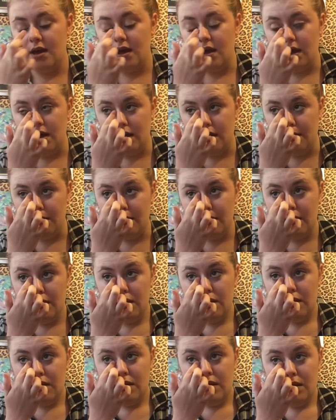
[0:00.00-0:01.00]
Um,
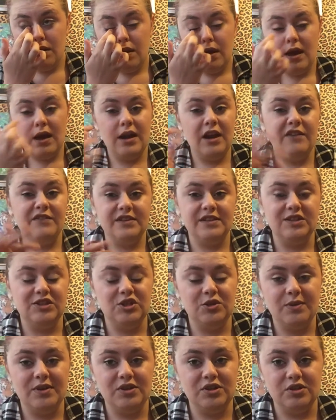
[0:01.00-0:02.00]
and other
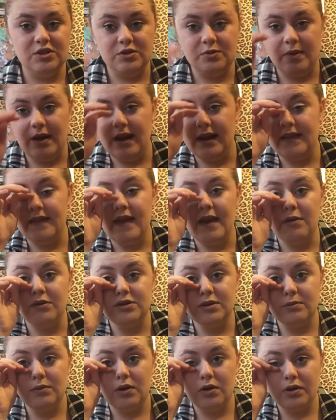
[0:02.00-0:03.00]
situations as well in there, which
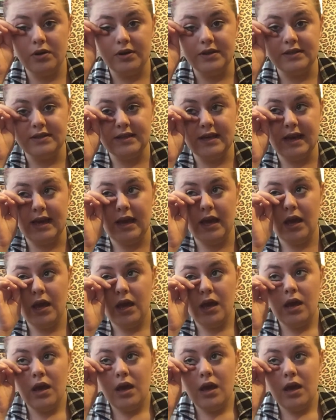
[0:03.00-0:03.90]
I'm not going to say.